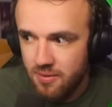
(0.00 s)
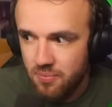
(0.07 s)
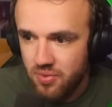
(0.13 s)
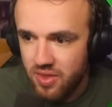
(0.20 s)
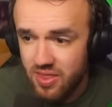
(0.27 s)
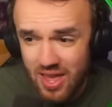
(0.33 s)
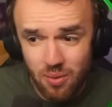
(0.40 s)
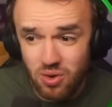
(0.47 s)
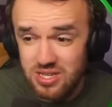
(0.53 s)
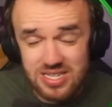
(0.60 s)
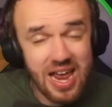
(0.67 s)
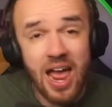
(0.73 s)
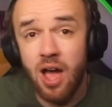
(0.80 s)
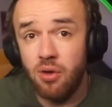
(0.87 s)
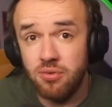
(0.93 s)
And they were
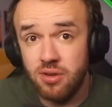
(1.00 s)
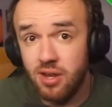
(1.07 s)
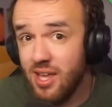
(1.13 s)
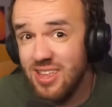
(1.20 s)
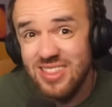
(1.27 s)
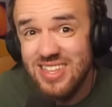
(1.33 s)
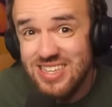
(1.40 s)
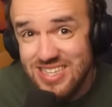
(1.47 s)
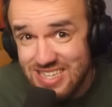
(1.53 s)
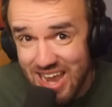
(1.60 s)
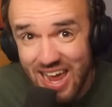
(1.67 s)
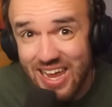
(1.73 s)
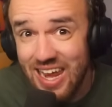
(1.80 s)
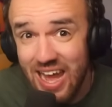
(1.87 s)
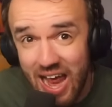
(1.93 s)
down in the
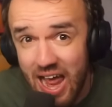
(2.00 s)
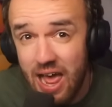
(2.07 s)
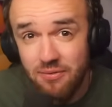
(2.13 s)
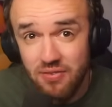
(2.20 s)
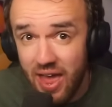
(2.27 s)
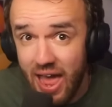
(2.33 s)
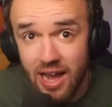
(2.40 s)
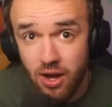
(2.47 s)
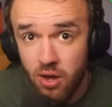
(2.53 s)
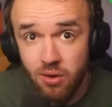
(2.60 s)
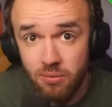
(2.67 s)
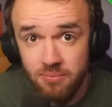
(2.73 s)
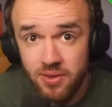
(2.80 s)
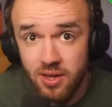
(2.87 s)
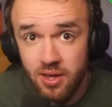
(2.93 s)
second half at
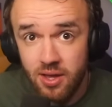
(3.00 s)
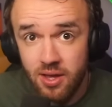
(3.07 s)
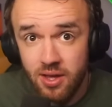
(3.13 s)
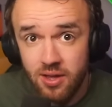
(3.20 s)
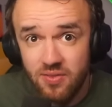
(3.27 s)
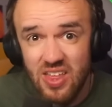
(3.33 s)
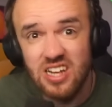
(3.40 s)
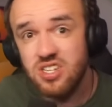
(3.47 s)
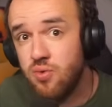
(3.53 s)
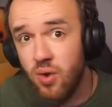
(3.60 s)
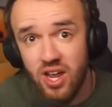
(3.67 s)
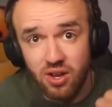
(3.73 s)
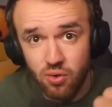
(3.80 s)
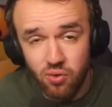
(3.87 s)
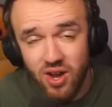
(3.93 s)
home. That's
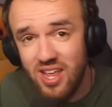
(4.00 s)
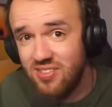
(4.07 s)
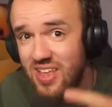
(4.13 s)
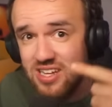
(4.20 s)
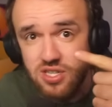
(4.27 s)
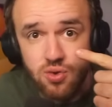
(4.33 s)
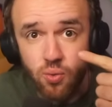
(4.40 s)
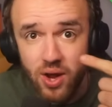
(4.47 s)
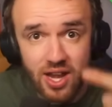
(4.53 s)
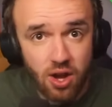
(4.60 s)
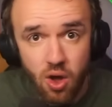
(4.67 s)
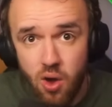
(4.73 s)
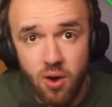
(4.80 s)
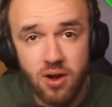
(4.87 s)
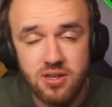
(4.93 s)
great grit. That's great
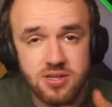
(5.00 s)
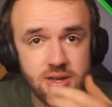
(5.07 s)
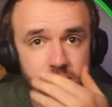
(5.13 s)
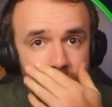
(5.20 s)
heart.